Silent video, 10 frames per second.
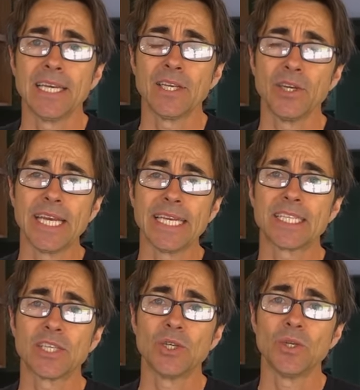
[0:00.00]
you
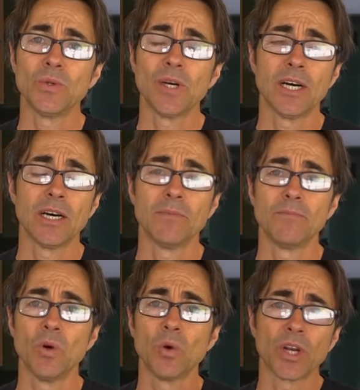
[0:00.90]
need to
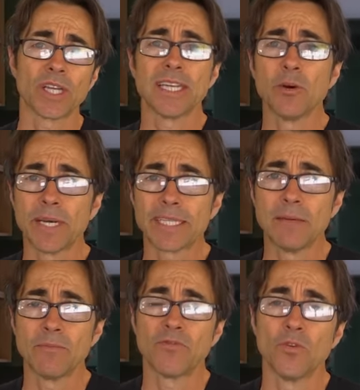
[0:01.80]
organise a little bit of
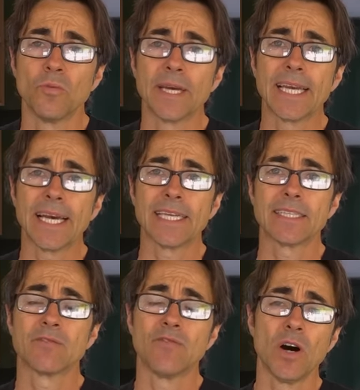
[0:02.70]
timber for me, and he
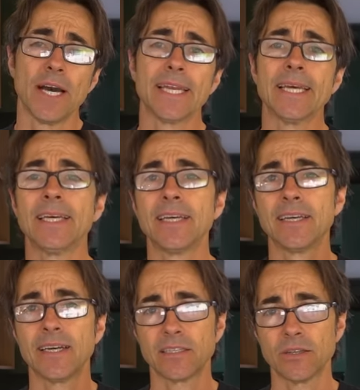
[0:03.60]
said, fine.
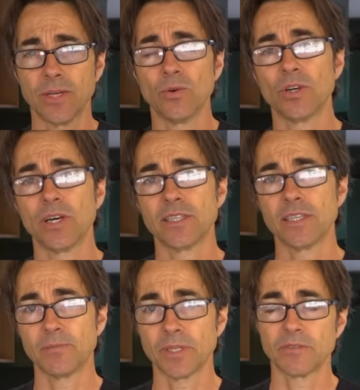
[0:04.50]
And so he organised
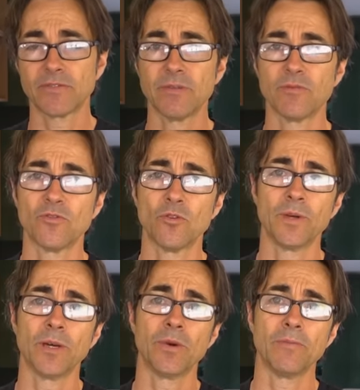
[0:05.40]
these bits of timber for
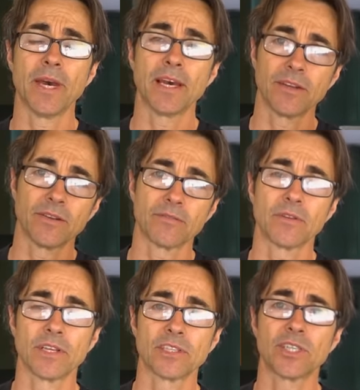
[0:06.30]
me, and we met and
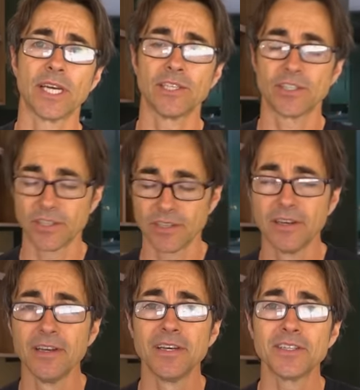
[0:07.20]
exchanged
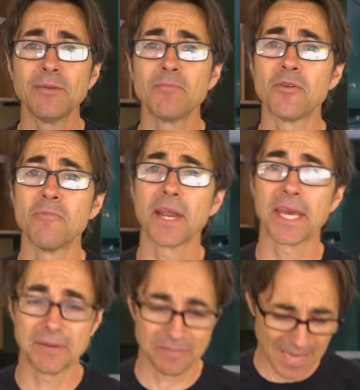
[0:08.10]
timber and
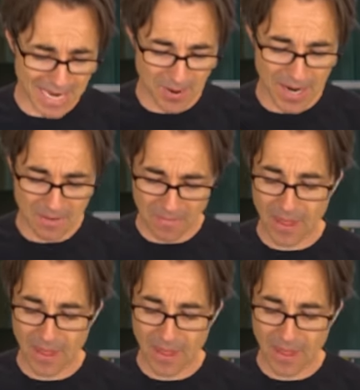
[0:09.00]
money. Anyway,